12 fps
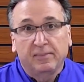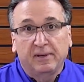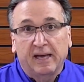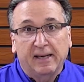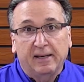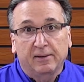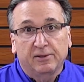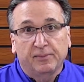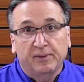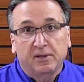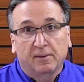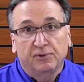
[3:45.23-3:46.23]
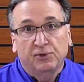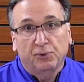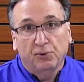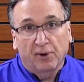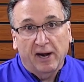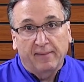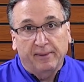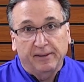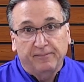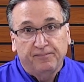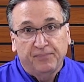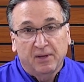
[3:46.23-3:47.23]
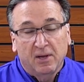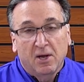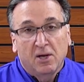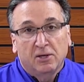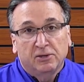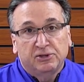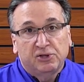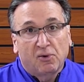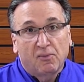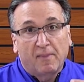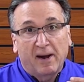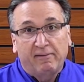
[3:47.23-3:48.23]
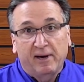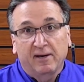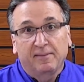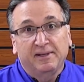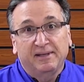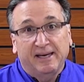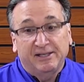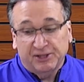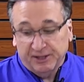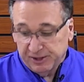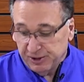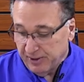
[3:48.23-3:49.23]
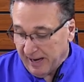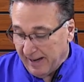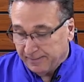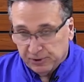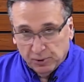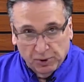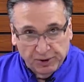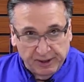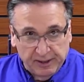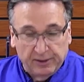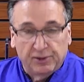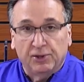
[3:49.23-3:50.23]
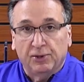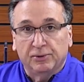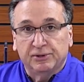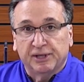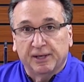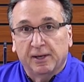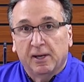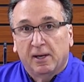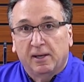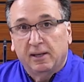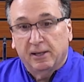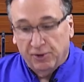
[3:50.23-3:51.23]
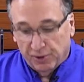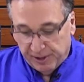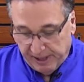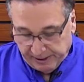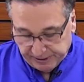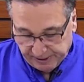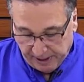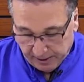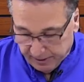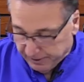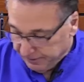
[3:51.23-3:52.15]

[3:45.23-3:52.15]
getting it to become too grabby. So my recommendation is you absolutely need to use it in your tailstock.